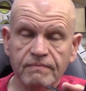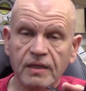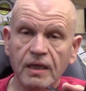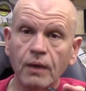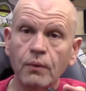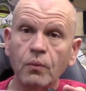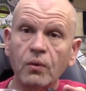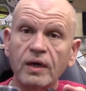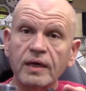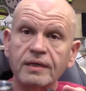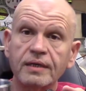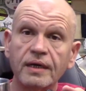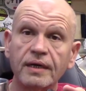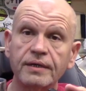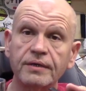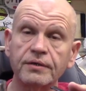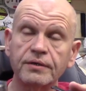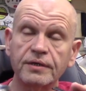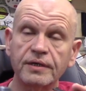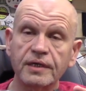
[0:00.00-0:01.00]
And why
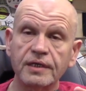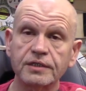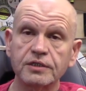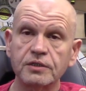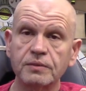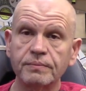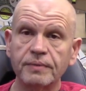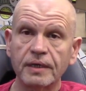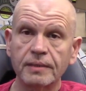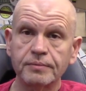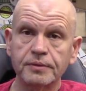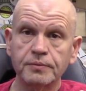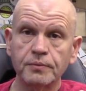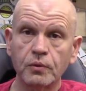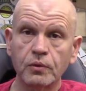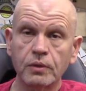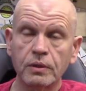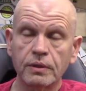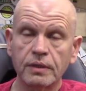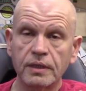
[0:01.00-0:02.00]
not? International Pipe
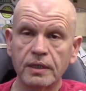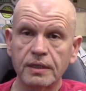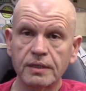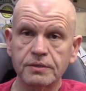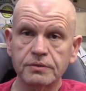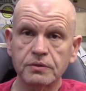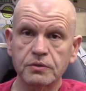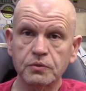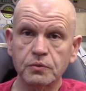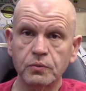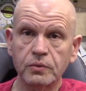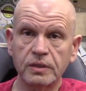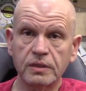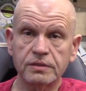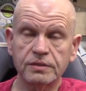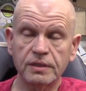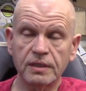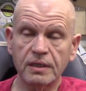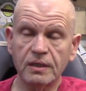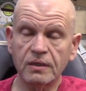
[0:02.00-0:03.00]
Smoking Day is this week,
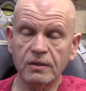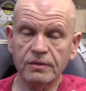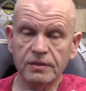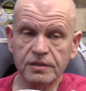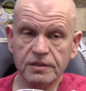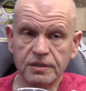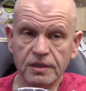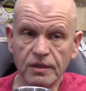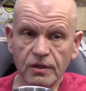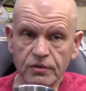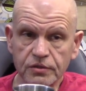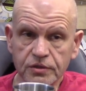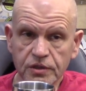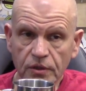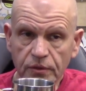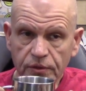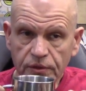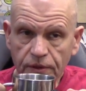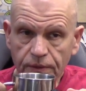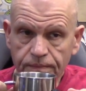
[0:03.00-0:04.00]
so you got all the sales
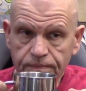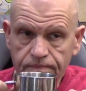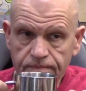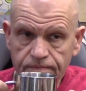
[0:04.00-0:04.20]
going on.